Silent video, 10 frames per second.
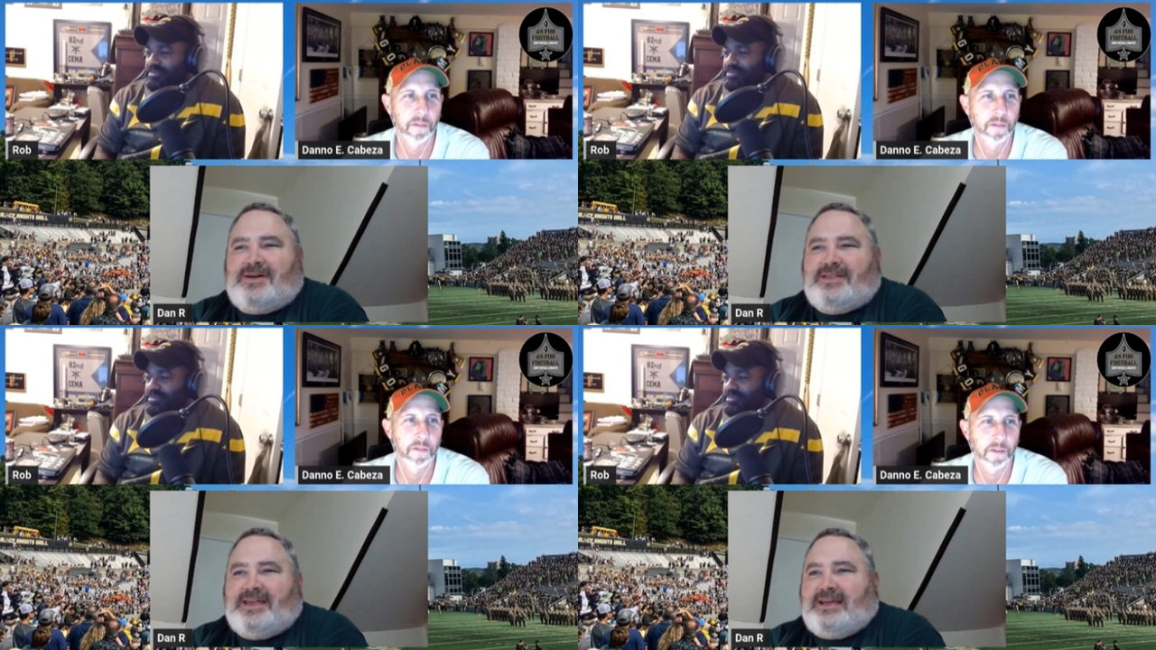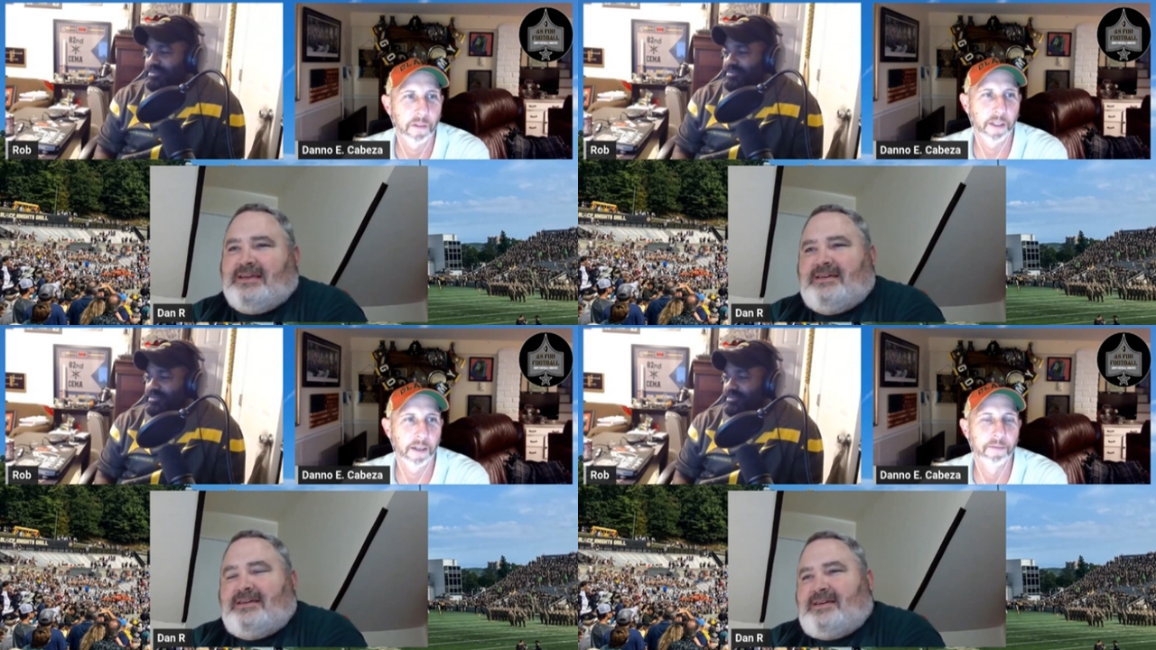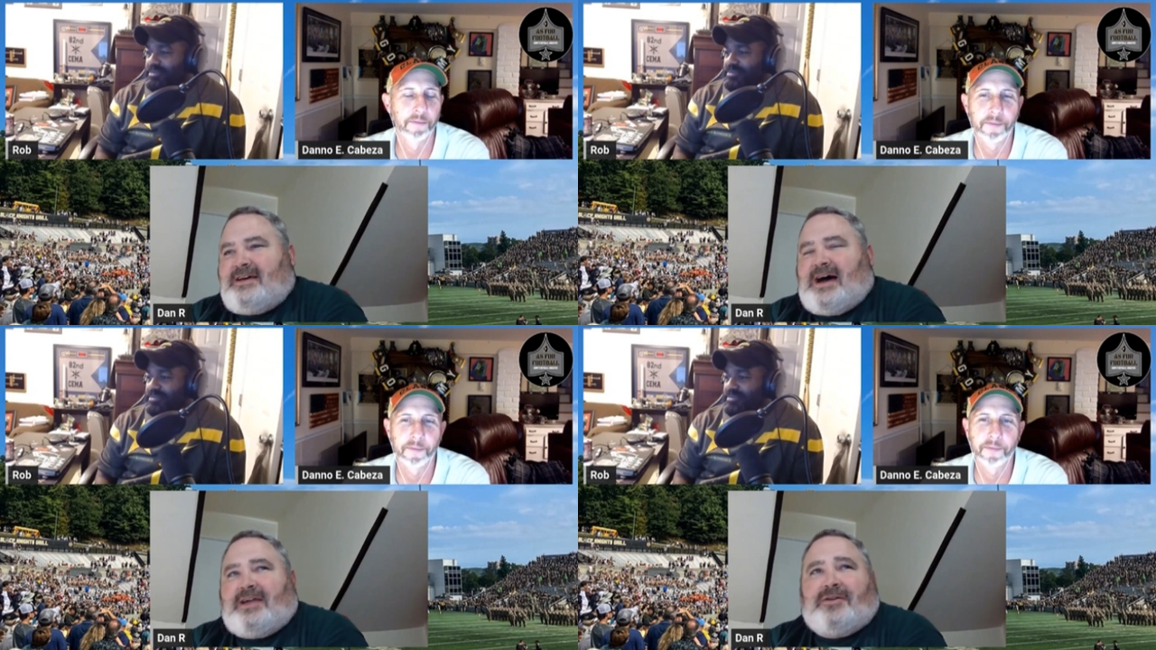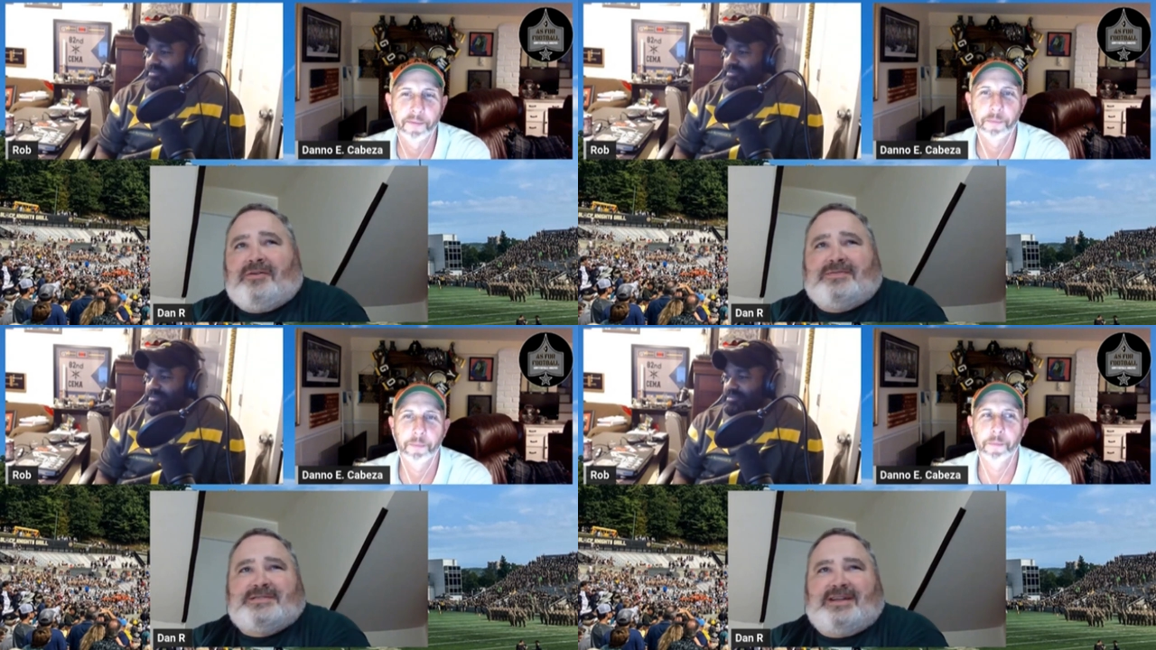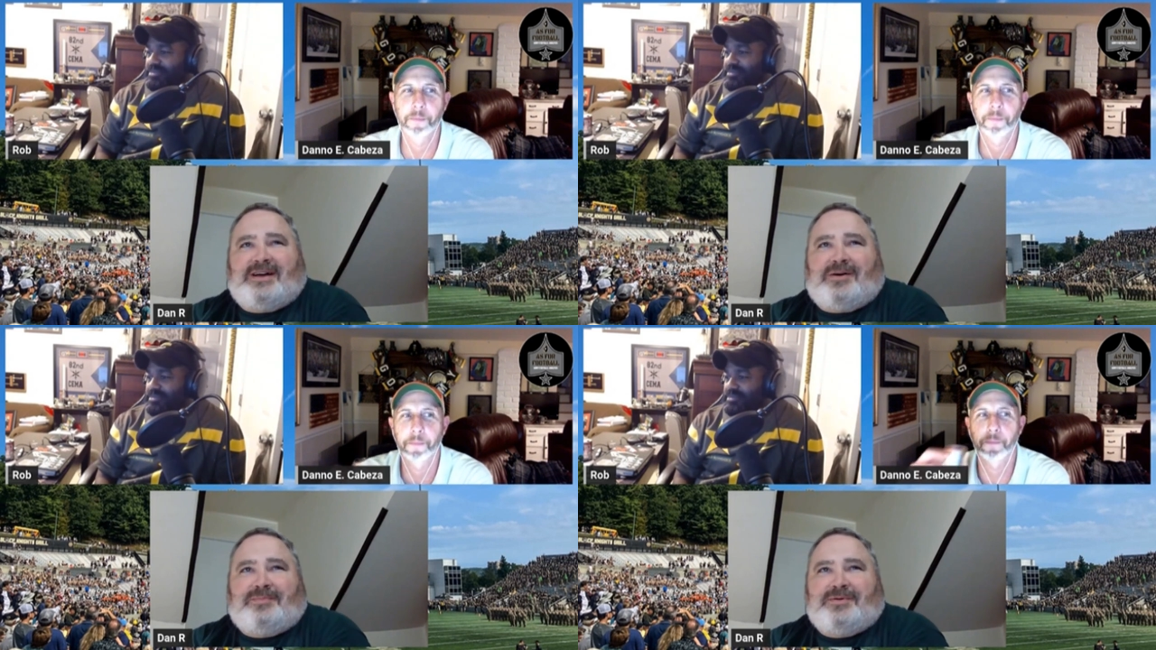Speaker 1: So I think yeah. I don't know if it's going to help